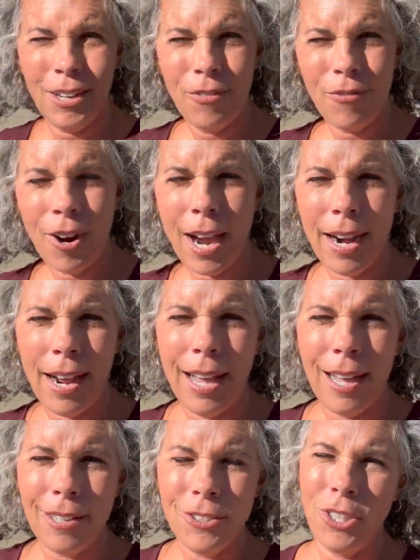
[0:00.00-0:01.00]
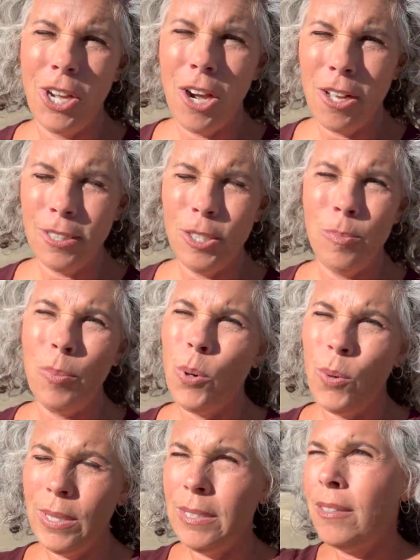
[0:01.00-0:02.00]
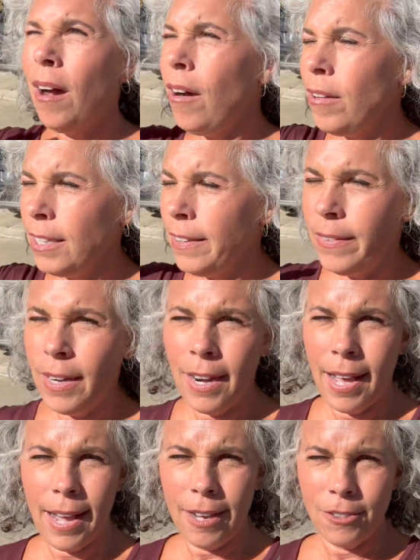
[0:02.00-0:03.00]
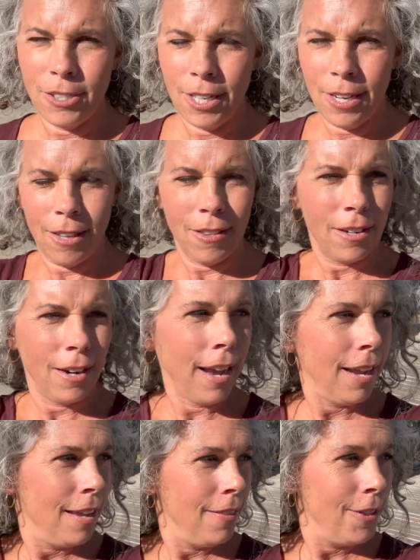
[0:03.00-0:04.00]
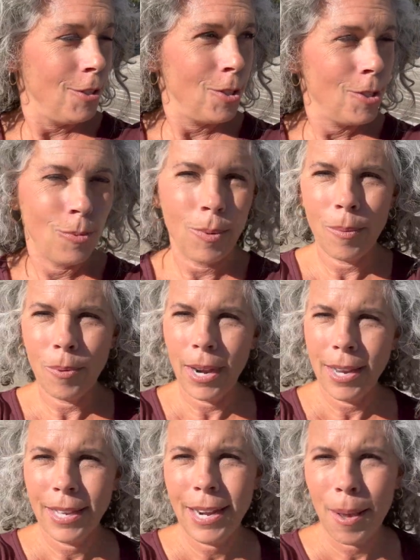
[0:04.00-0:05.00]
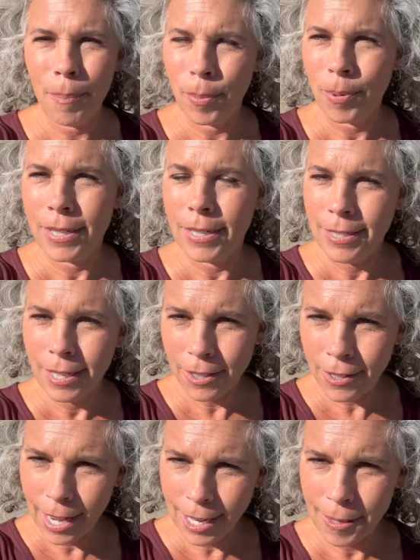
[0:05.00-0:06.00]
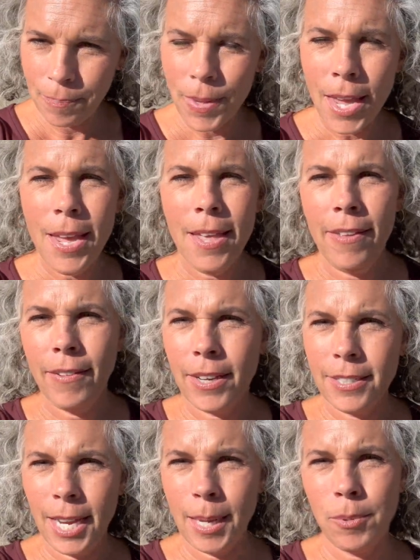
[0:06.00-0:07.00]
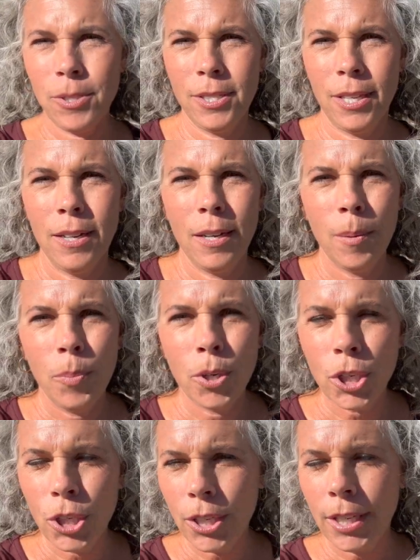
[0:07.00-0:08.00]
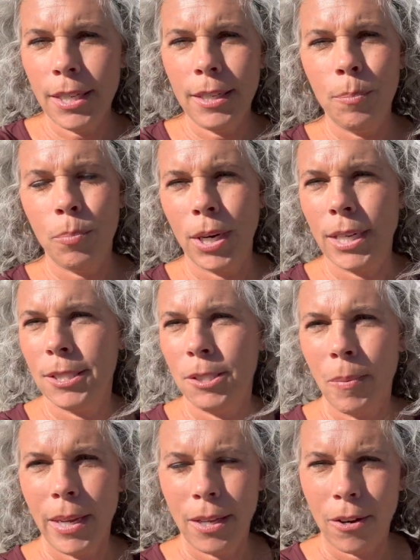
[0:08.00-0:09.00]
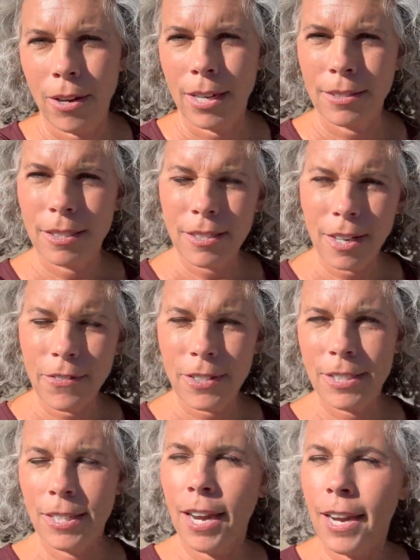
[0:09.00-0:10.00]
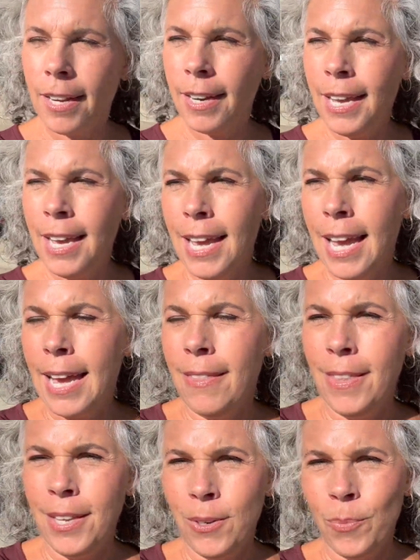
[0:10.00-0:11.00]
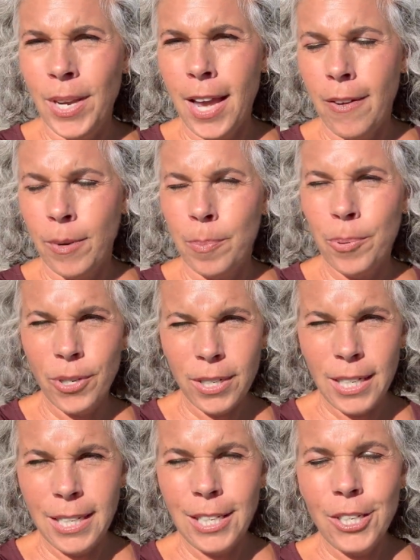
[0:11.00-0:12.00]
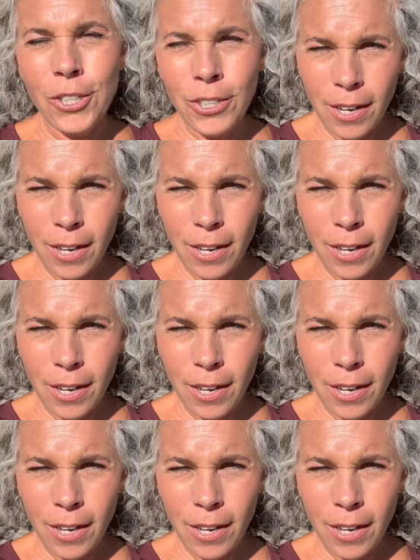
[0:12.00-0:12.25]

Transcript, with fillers: frat house, college boys, all living in a house together, and this is where we're hanging out, but we're gonna tailgate. They've got tables set up, we're cooking, Brecken's making all kinds of stuff inside, and then we have a pretty good